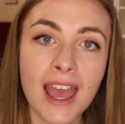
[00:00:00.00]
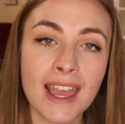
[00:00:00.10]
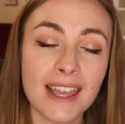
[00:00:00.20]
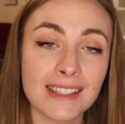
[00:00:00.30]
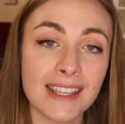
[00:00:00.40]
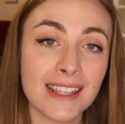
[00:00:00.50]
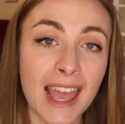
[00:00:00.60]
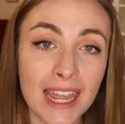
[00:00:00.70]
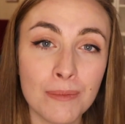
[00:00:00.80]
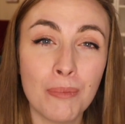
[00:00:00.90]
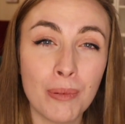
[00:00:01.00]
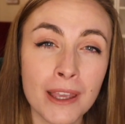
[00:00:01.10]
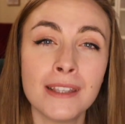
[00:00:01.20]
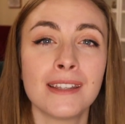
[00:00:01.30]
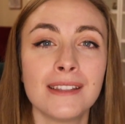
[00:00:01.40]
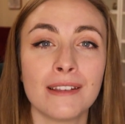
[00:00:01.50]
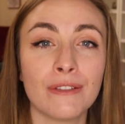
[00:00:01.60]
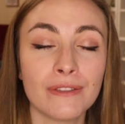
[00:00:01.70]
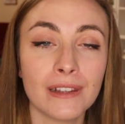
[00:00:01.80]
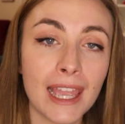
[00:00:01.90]
has his head burst into
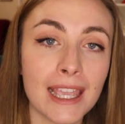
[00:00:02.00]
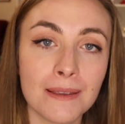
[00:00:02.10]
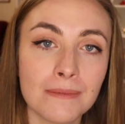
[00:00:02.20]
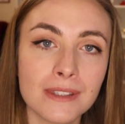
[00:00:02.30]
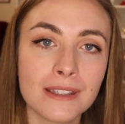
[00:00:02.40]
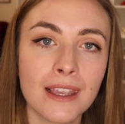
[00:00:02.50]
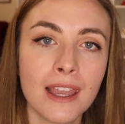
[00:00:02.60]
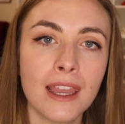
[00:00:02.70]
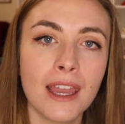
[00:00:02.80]
flames,